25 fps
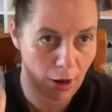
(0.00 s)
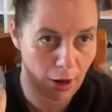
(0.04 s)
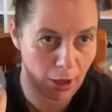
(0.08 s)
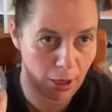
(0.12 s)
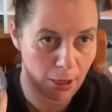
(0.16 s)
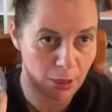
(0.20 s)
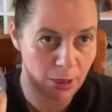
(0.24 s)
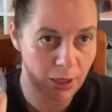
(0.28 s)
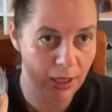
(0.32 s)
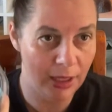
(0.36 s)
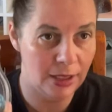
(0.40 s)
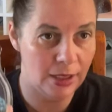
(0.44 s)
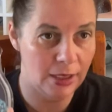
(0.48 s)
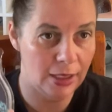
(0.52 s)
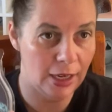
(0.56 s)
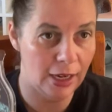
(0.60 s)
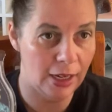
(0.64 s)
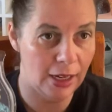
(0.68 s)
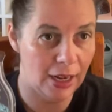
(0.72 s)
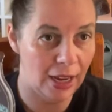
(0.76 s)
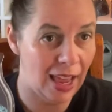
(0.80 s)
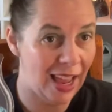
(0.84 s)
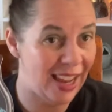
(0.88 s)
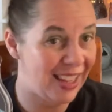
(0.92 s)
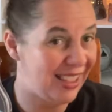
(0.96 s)
This
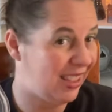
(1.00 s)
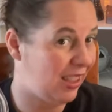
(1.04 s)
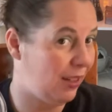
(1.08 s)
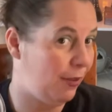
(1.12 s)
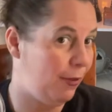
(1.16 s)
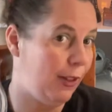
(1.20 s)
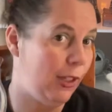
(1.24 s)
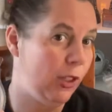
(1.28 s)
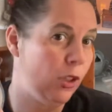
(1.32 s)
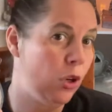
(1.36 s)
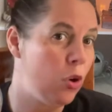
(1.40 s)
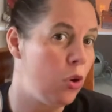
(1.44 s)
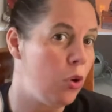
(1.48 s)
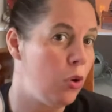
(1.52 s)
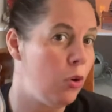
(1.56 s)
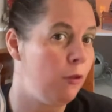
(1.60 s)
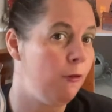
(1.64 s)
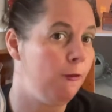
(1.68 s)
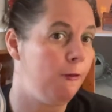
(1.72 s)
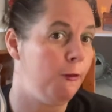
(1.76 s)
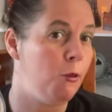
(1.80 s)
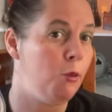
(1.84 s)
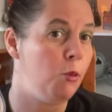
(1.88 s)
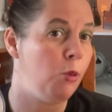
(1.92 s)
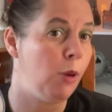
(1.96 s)
scent lasted for 2
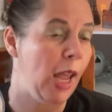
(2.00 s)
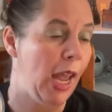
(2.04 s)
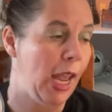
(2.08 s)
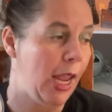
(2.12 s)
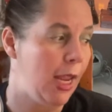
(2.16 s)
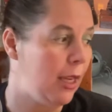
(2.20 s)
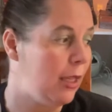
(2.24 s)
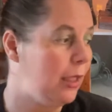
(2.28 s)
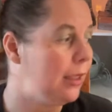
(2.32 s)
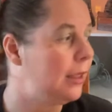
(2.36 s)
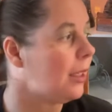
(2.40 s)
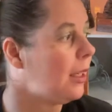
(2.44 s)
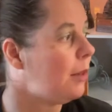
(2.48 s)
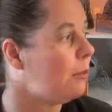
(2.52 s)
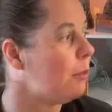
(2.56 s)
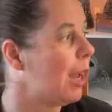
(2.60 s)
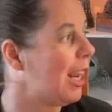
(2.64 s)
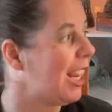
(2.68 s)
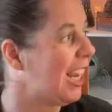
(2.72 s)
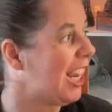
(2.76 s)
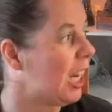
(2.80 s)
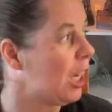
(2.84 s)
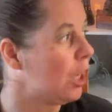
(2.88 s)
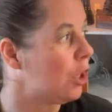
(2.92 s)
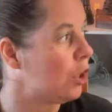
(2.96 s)
full days in my
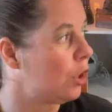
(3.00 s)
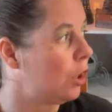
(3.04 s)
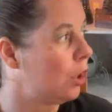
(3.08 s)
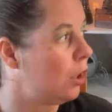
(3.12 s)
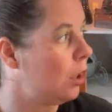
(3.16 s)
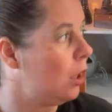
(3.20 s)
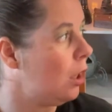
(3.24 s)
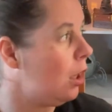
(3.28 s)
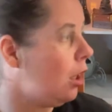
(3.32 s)
kitchen.